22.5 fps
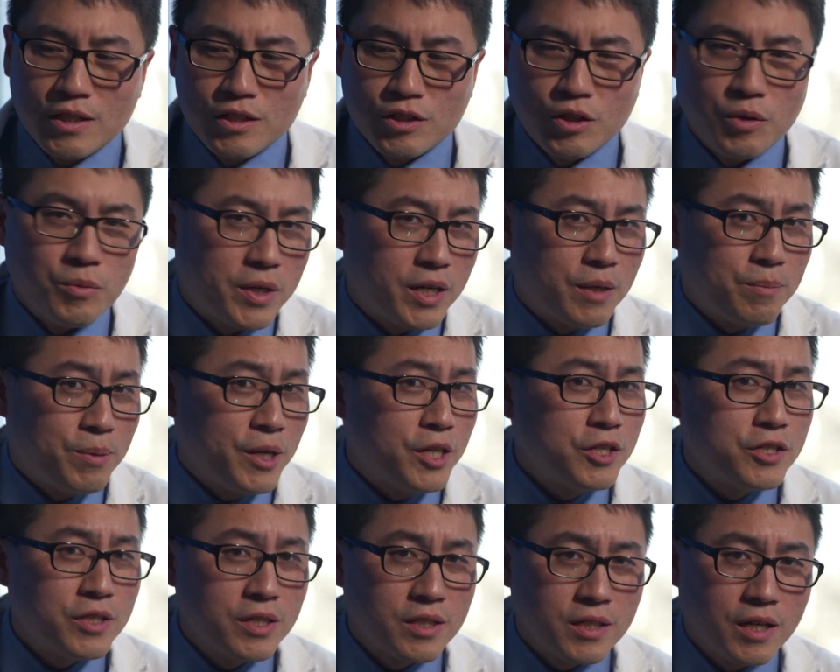So when a
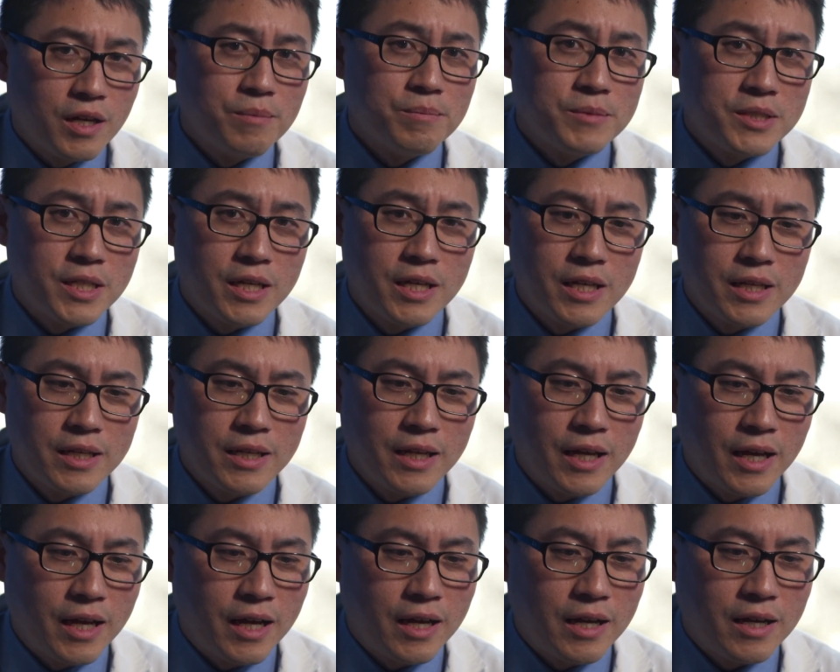patient comes in,
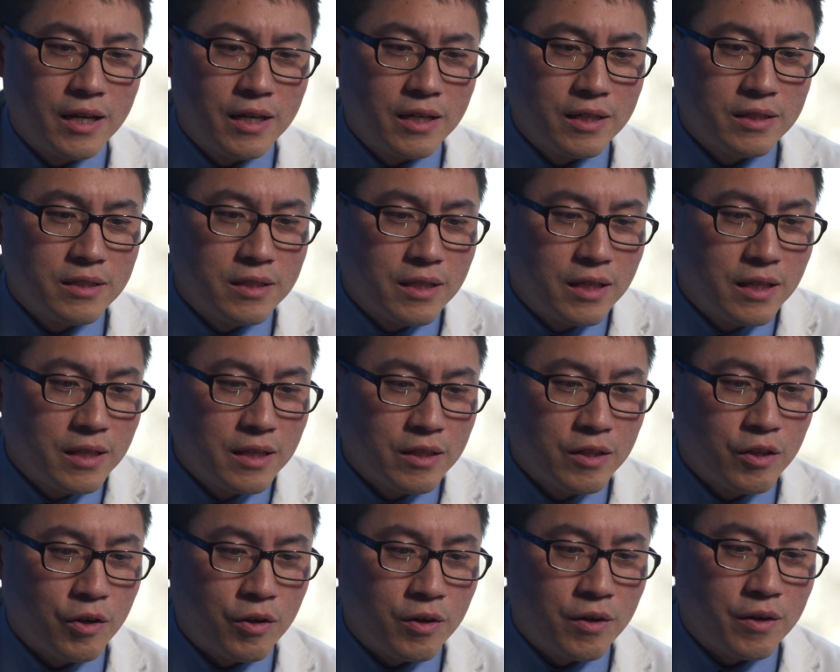uh,
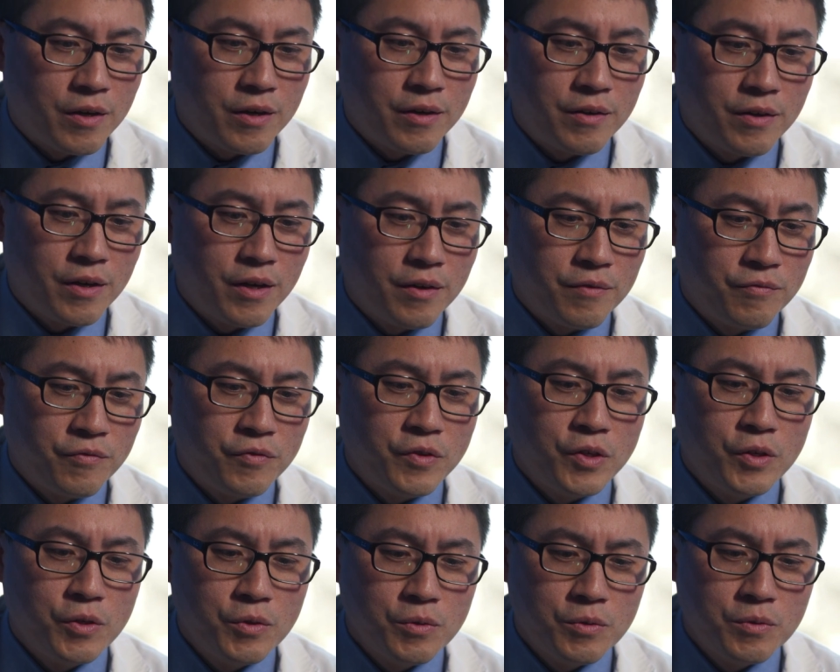there are a
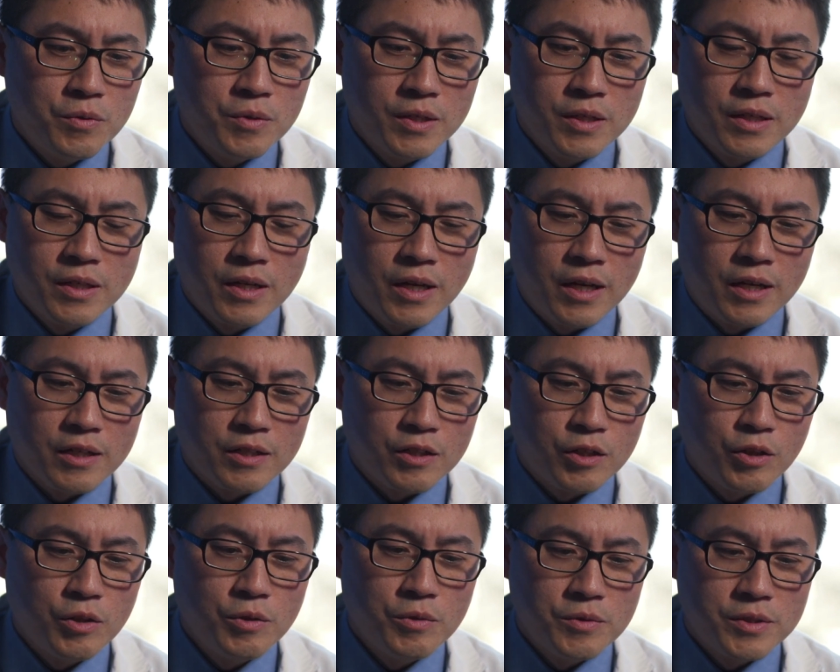few uh,
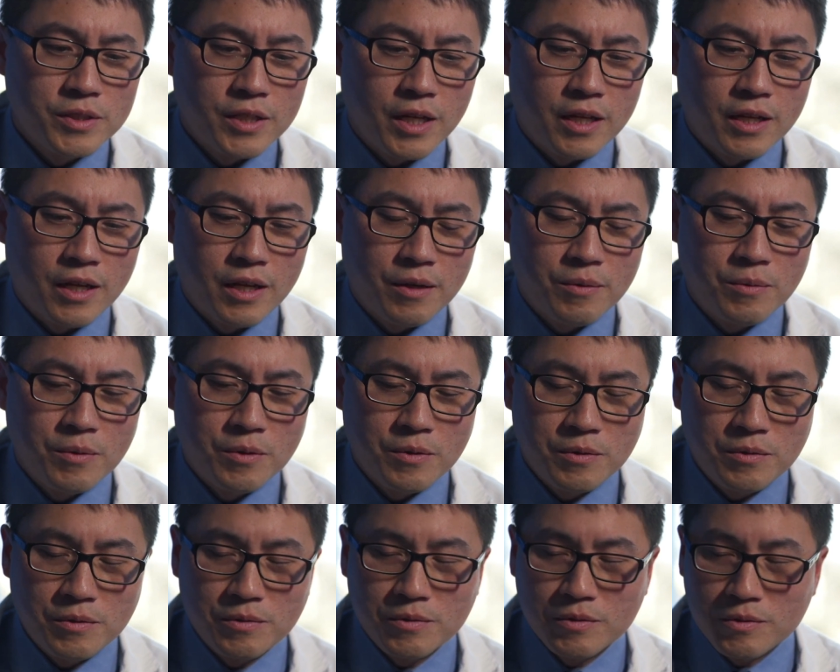clues that I
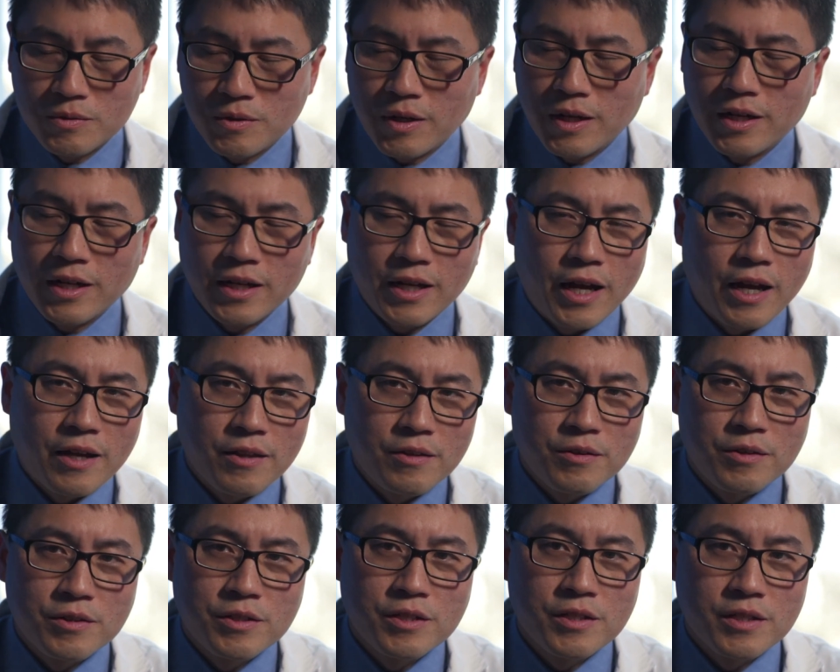will try to
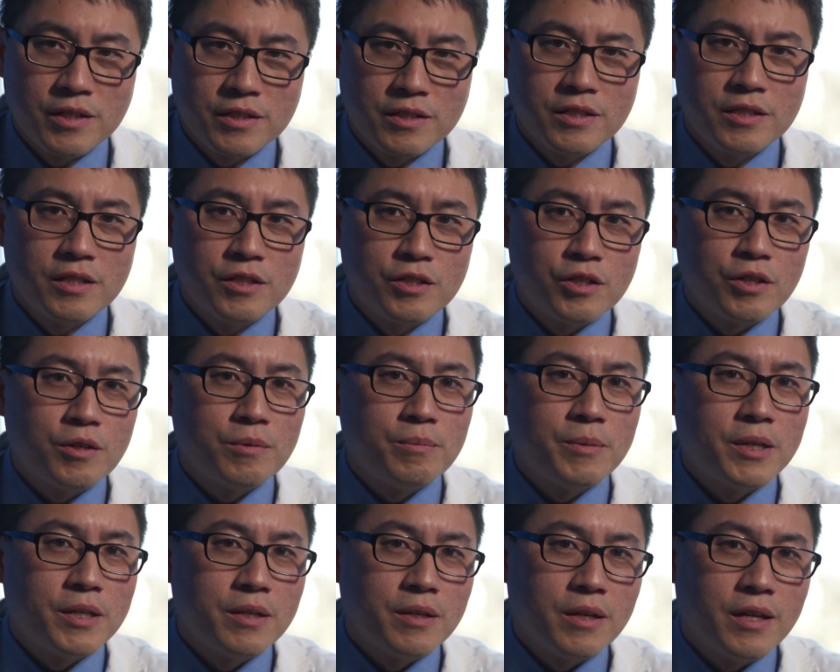gather to, to
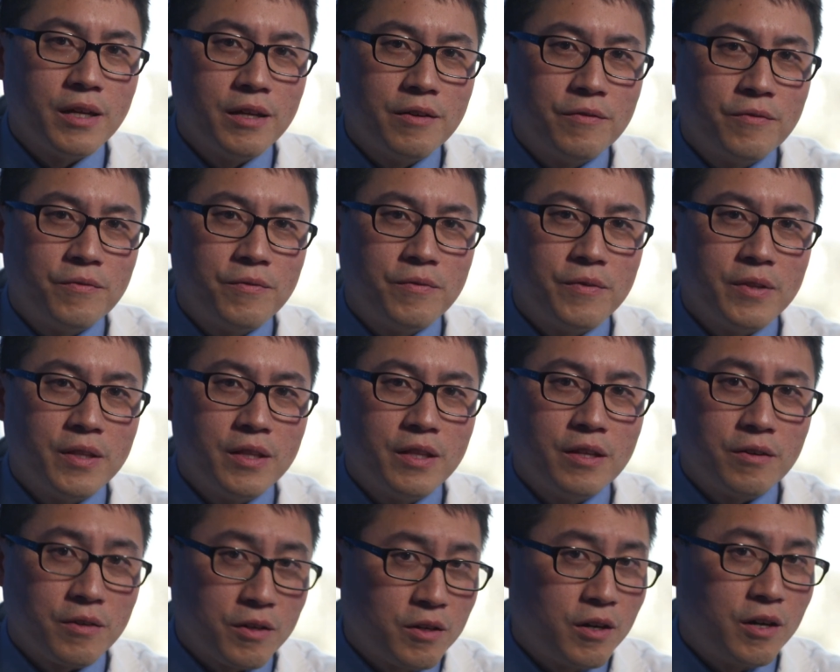determine if
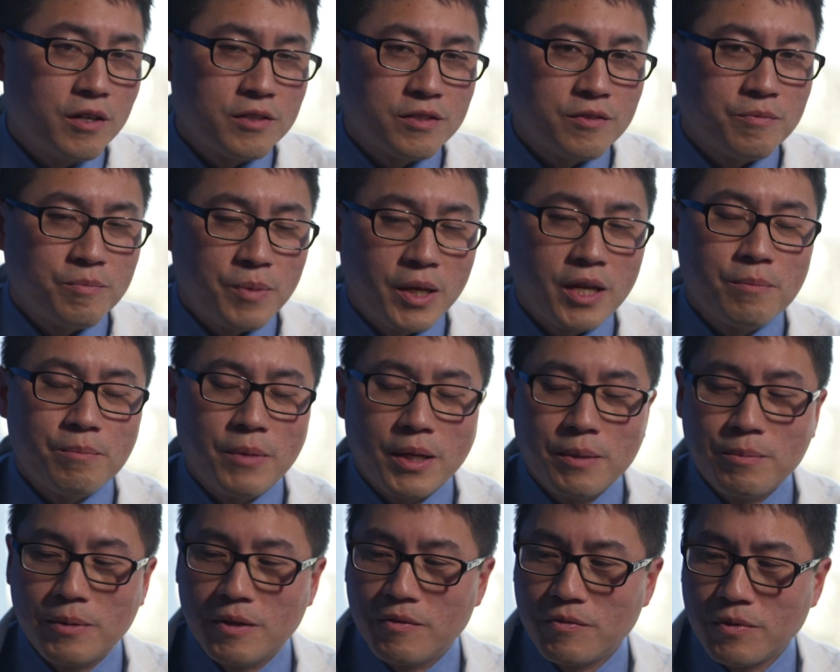their cause of pain
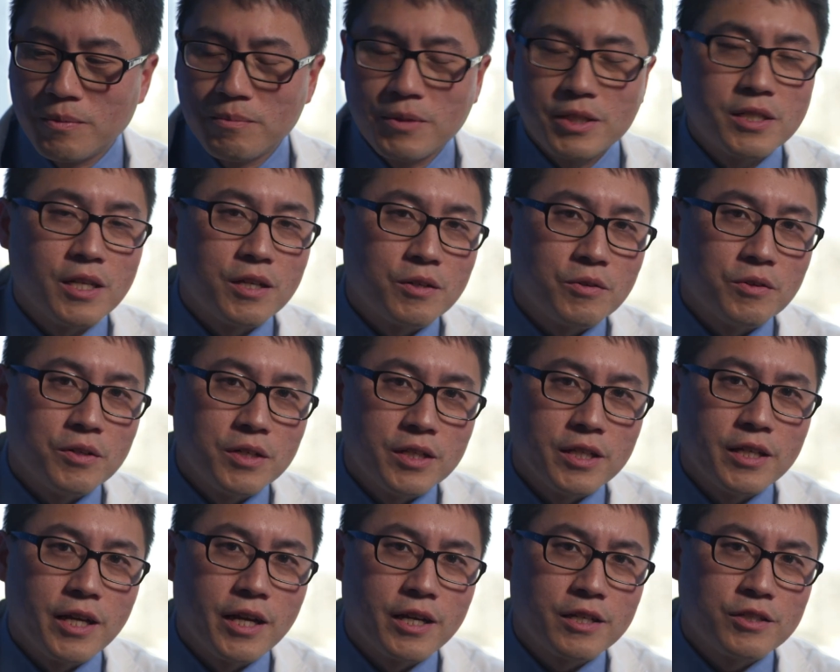may be from the
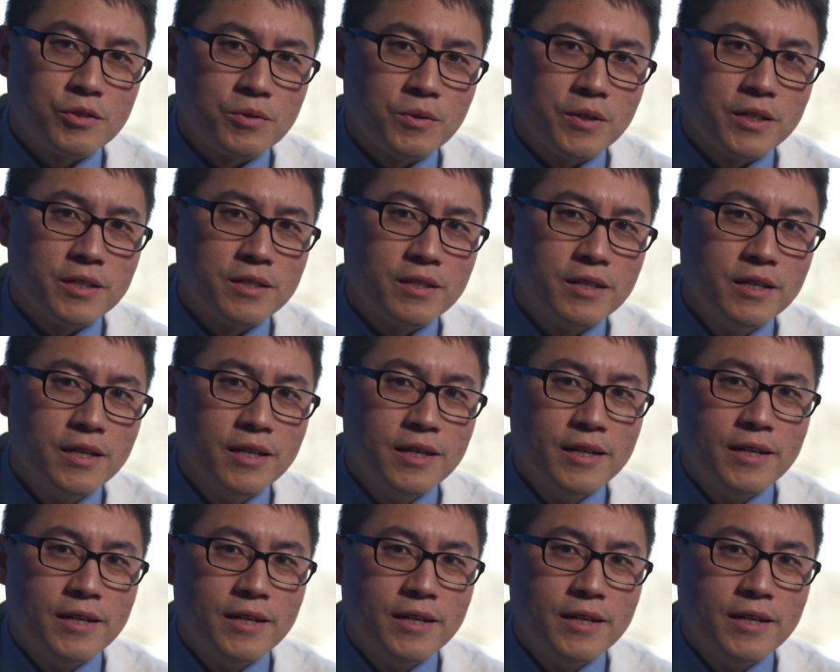sacroiliac joint.